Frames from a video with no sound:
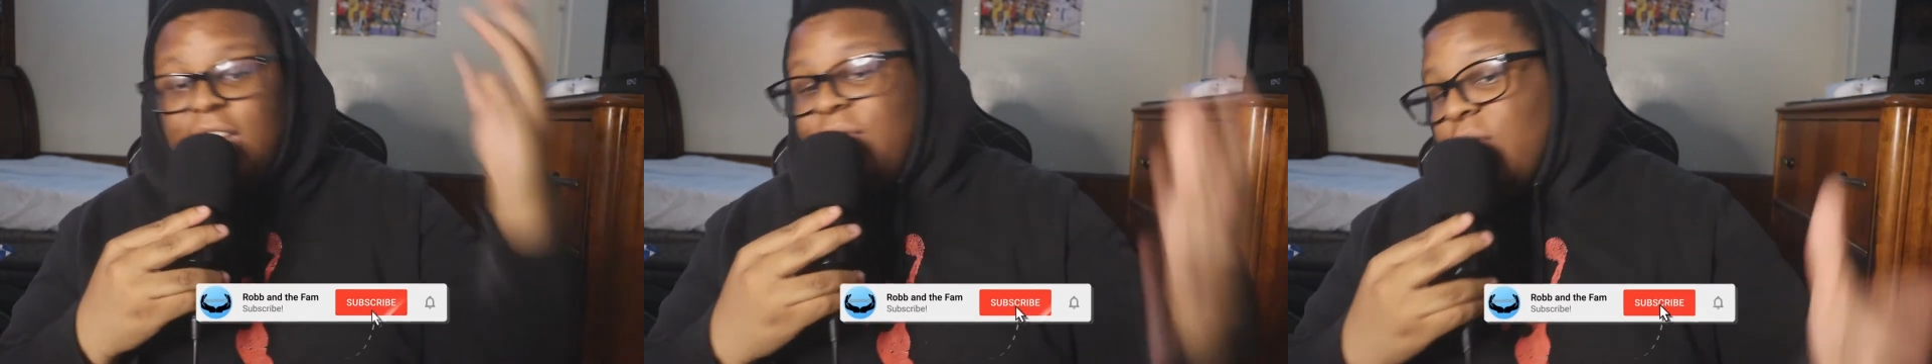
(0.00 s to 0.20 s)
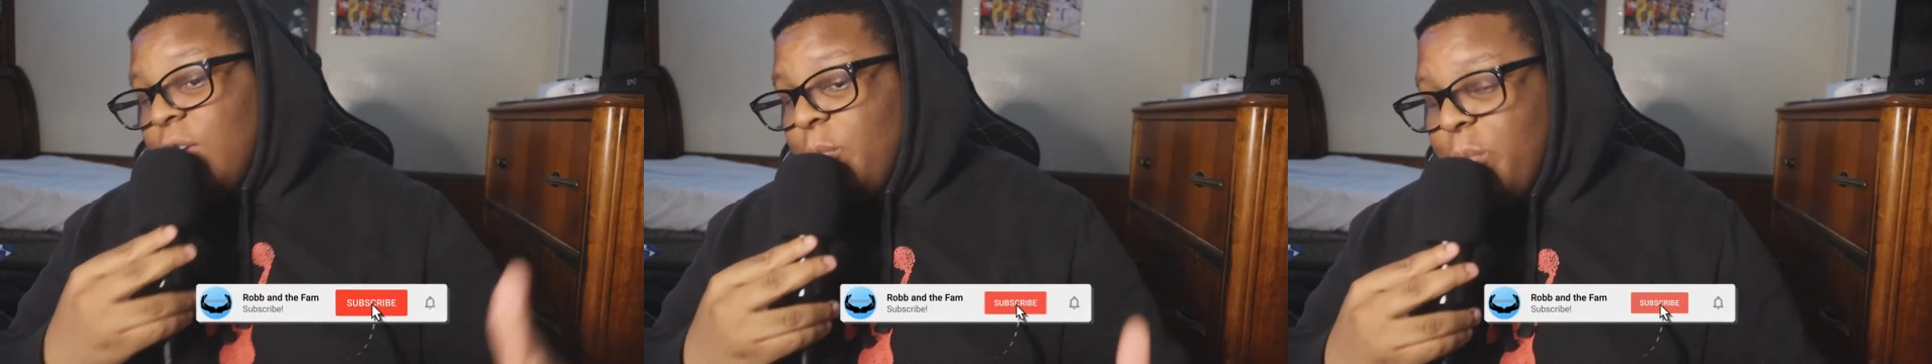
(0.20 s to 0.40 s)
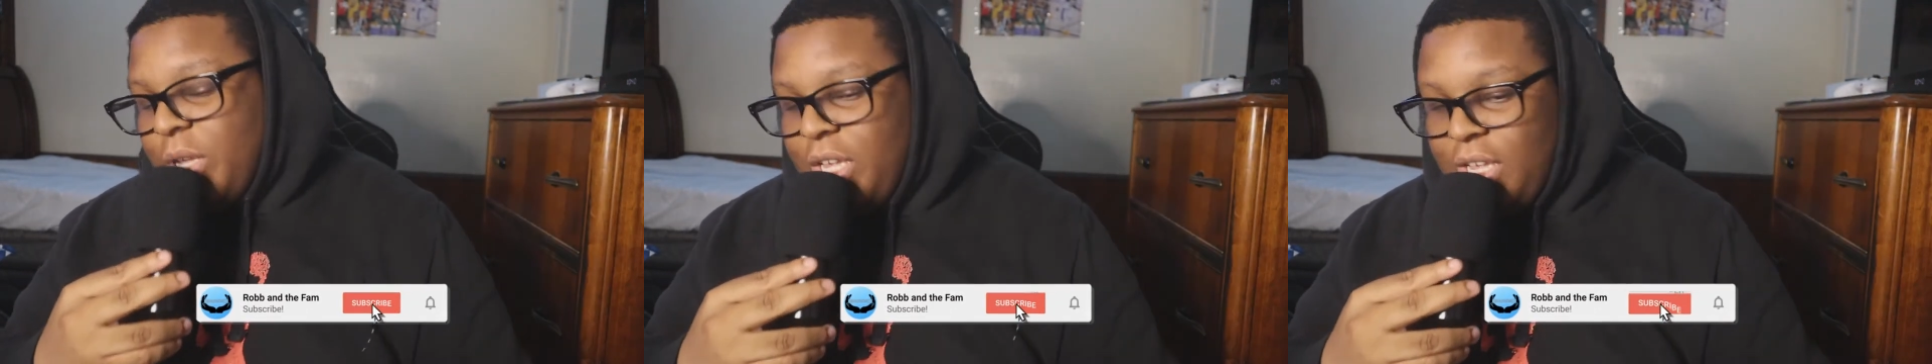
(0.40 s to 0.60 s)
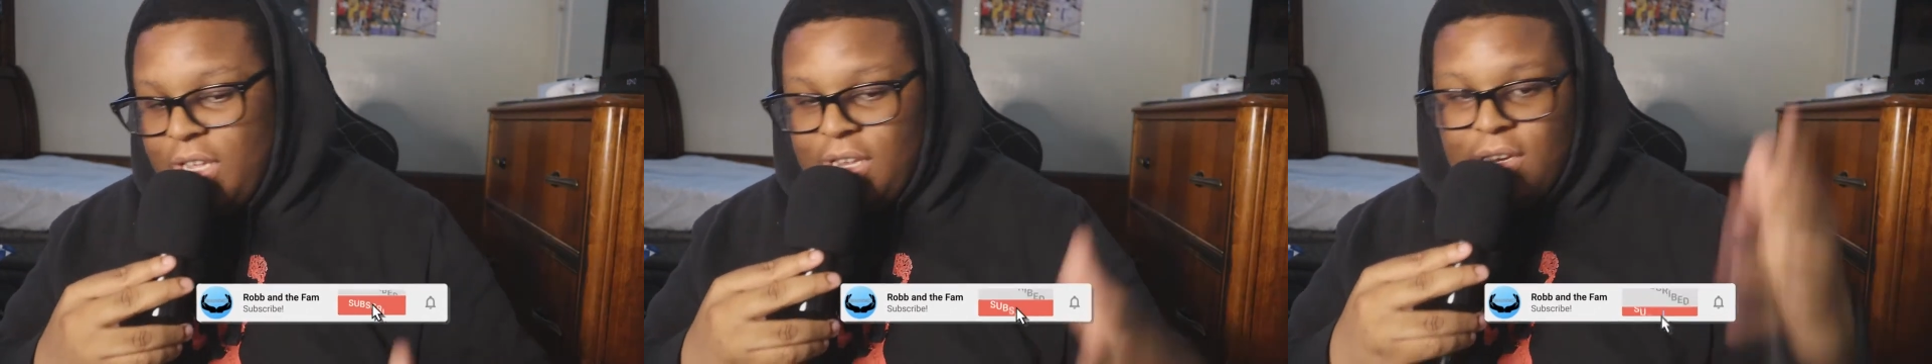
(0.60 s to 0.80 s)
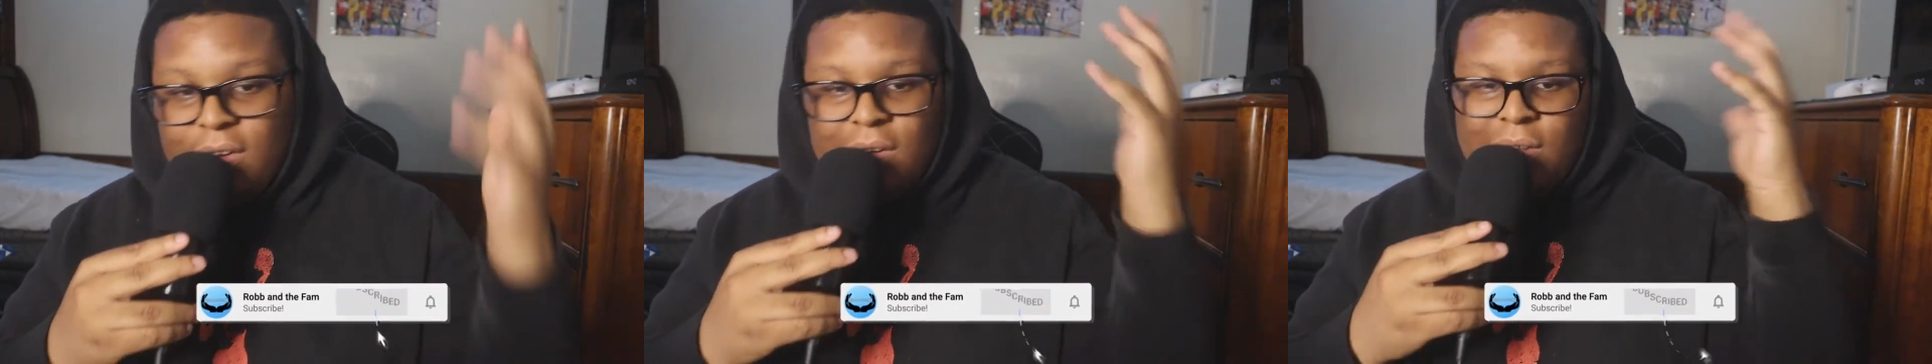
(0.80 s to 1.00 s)
Leave an
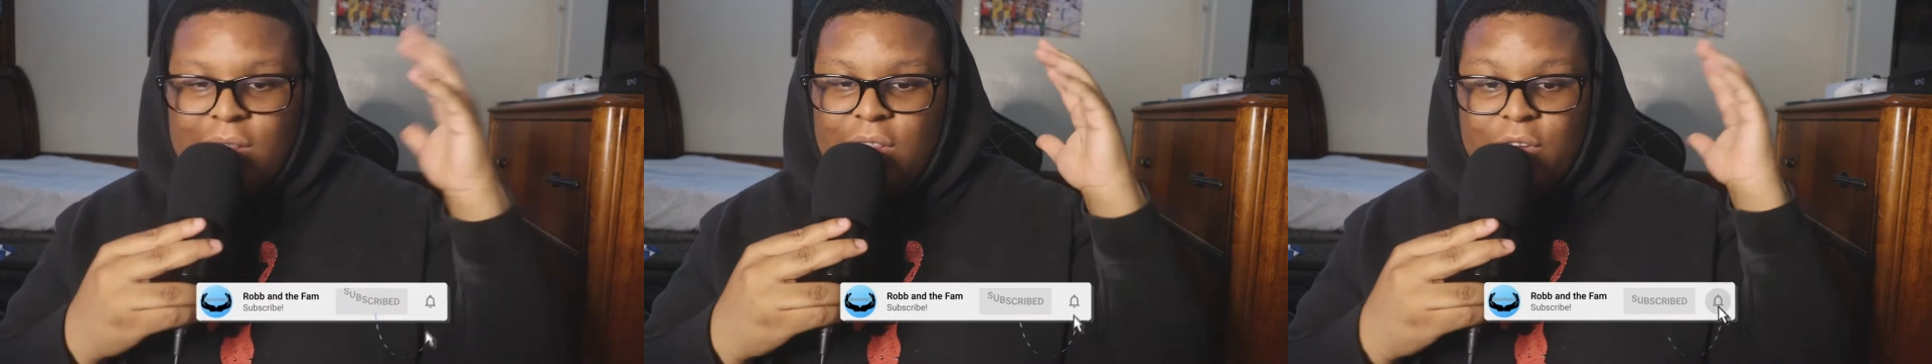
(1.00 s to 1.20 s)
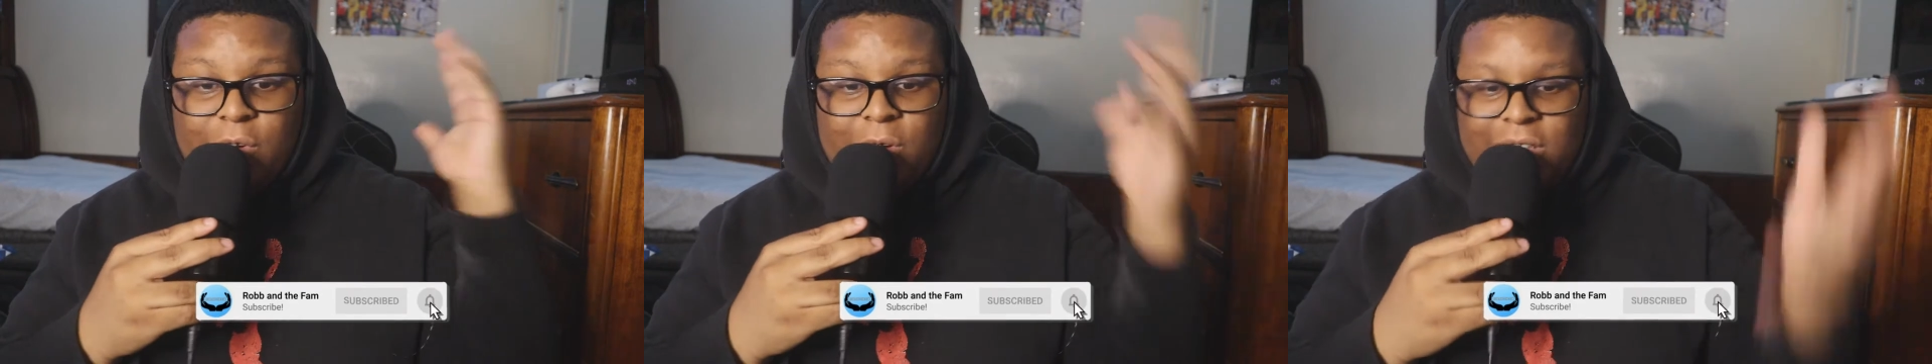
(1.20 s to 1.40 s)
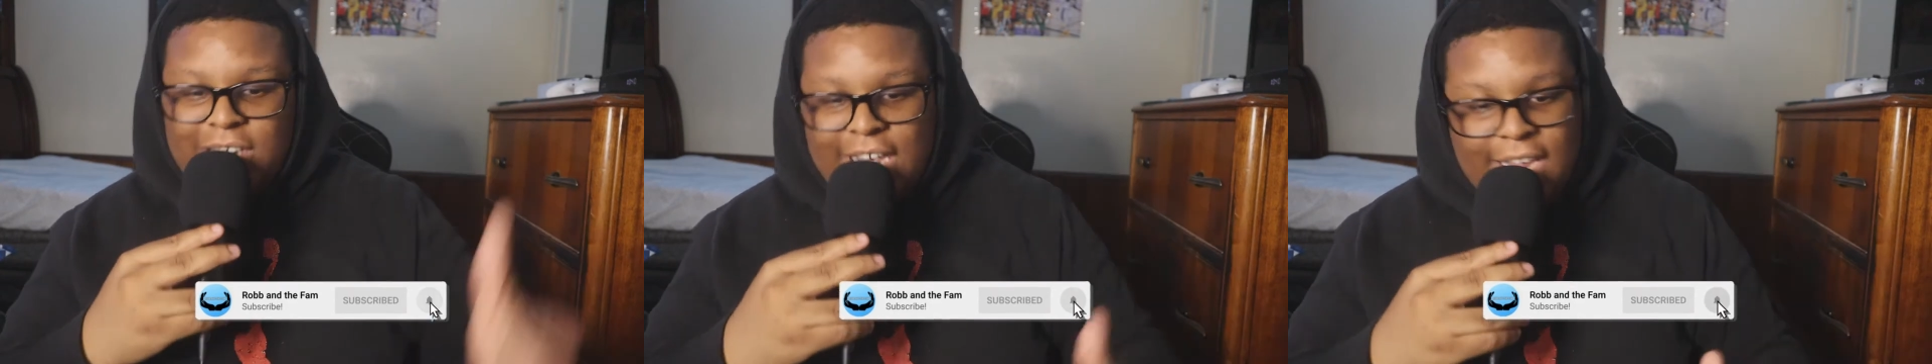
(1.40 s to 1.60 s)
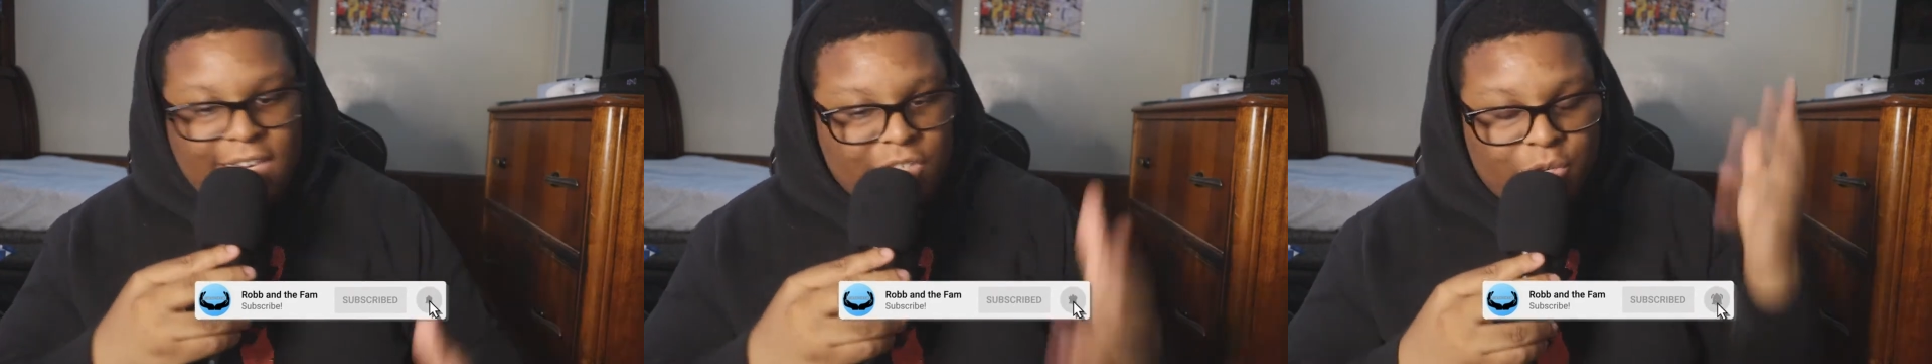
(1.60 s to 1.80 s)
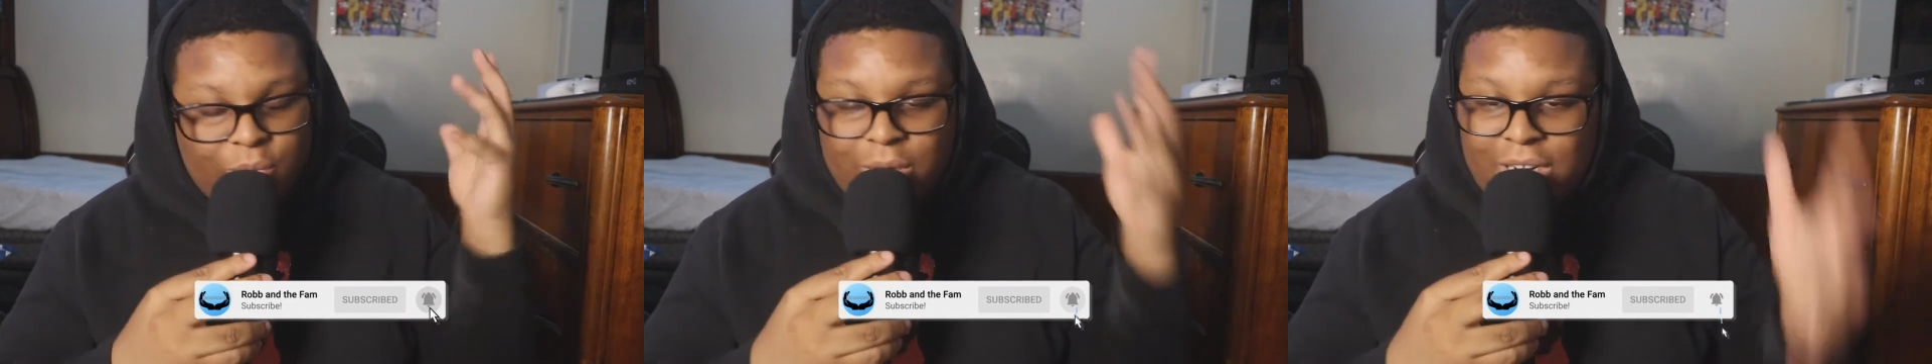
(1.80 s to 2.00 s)
opinion, their takes